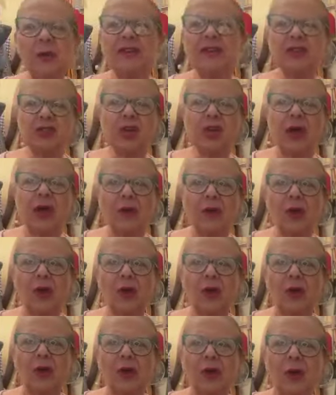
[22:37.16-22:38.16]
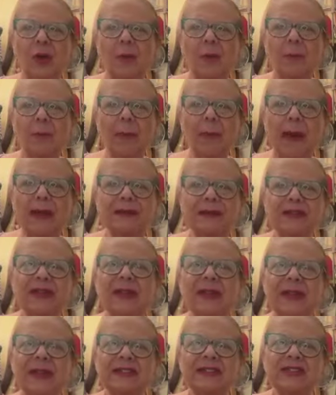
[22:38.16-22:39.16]
with each other, but
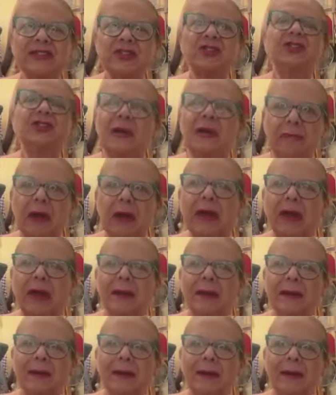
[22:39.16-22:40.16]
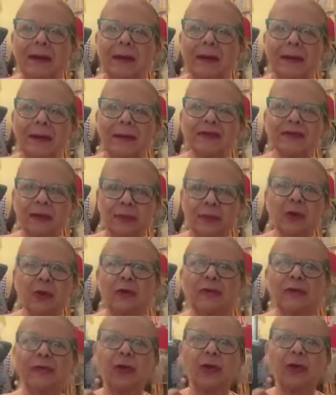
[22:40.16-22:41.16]
yes, sharing. It's a
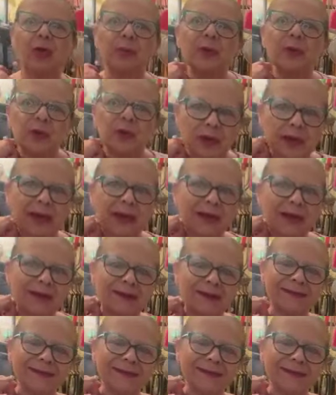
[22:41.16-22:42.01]
beautiful community.